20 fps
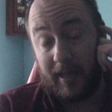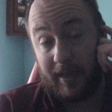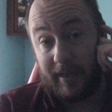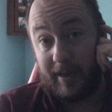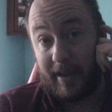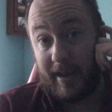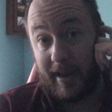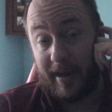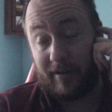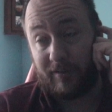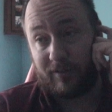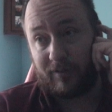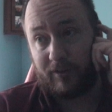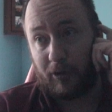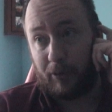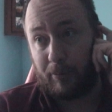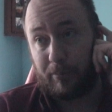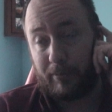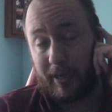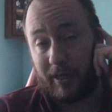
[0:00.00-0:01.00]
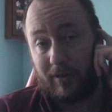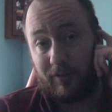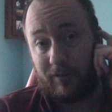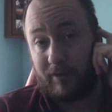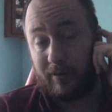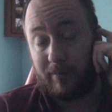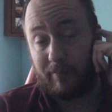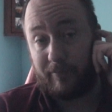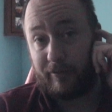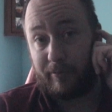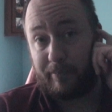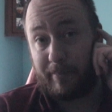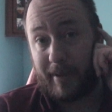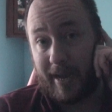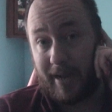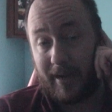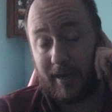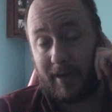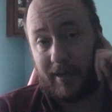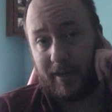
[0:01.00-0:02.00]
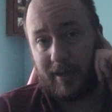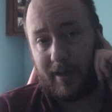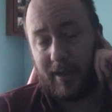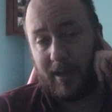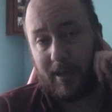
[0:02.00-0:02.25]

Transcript: the next operating system for Mac,